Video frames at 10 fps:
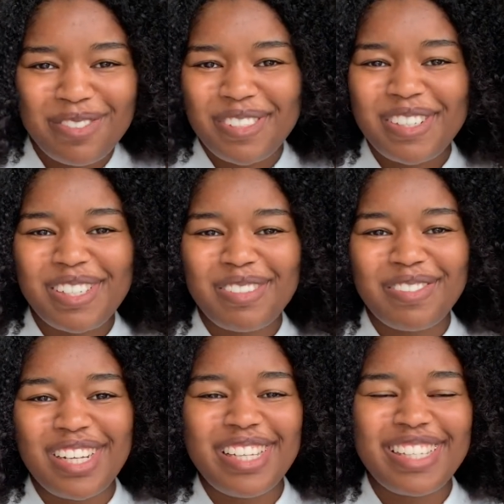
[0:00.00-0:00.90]
for some
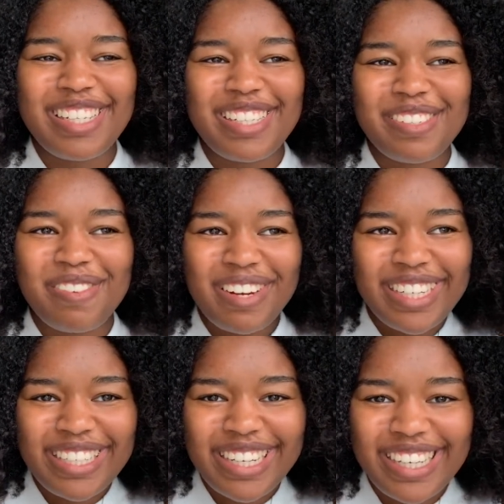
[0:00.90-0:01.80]
reason. It's very
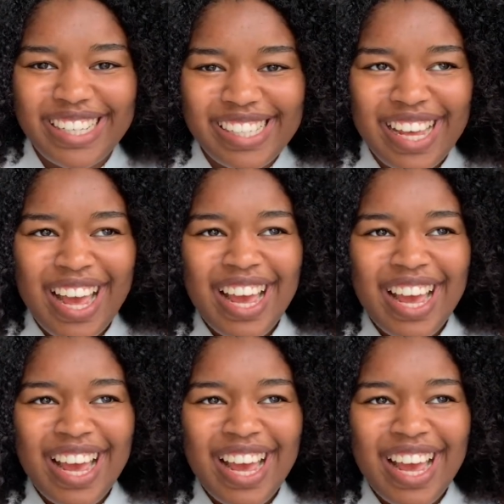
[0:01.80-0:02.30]
nice.